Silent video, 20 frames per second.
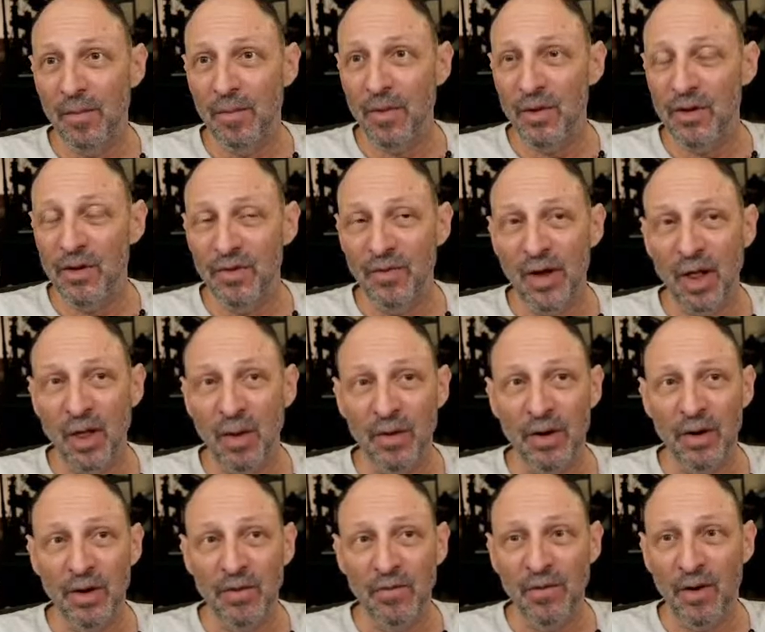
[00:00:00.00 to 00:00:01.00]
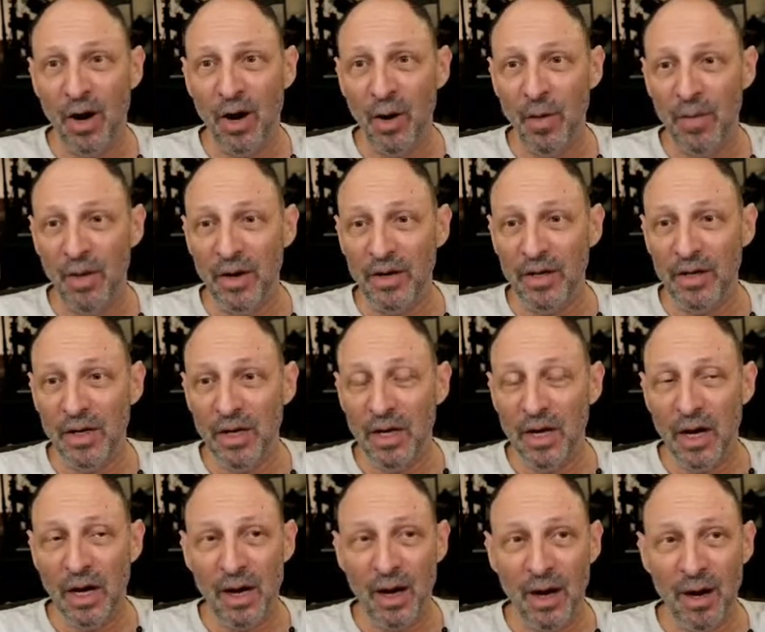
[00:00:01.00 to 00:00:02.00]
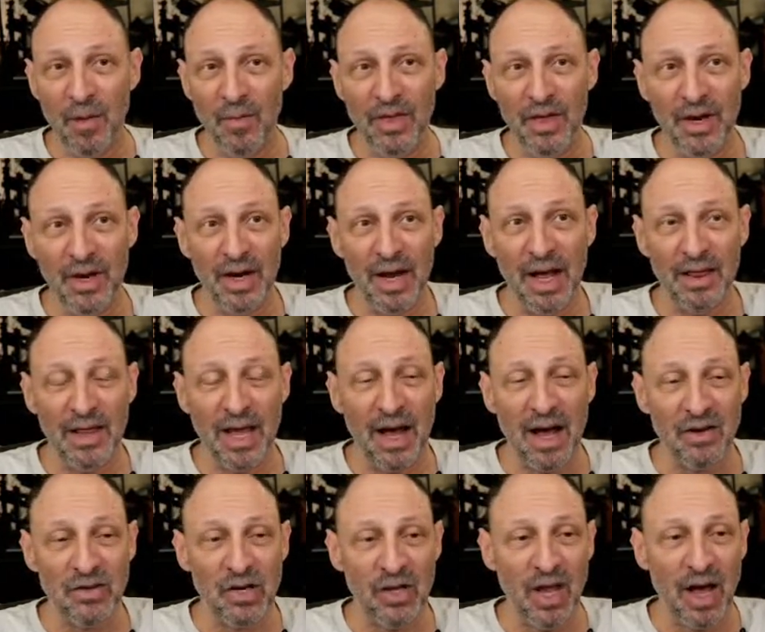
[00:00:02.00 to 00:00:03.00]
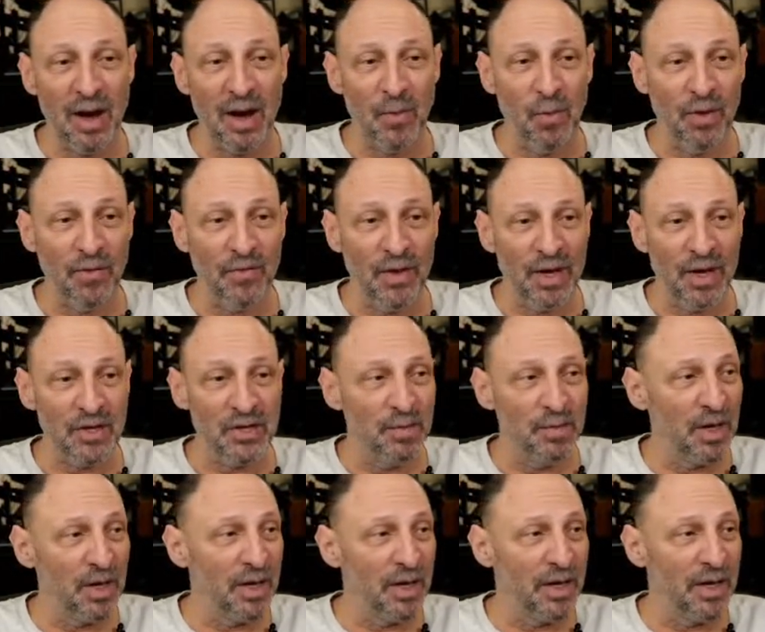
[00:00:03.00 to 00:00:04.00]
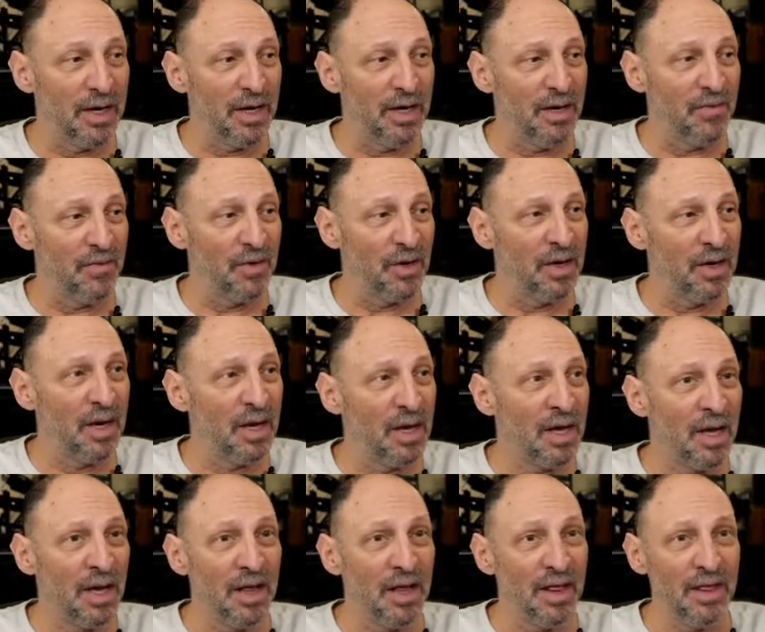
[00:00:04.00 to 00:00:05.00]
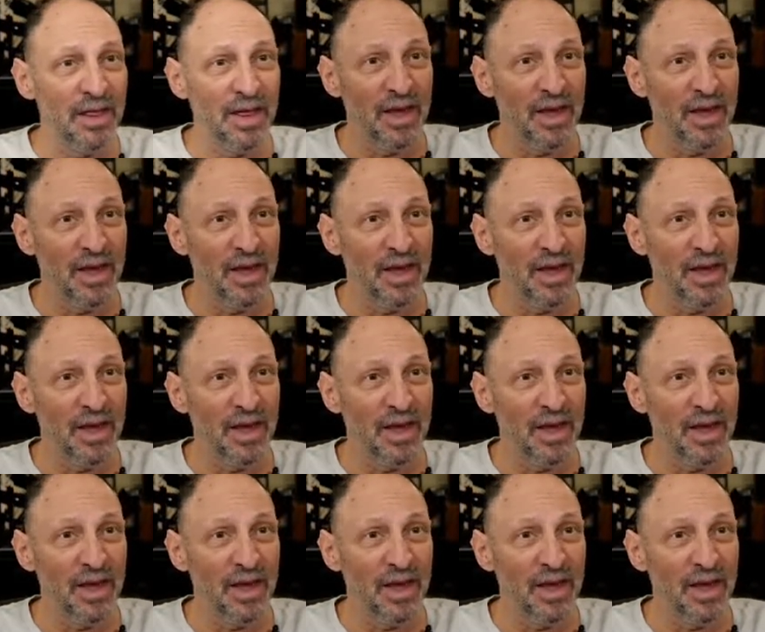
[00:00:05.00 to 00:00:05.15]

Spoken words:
development environment that allows a lot more flexibility even than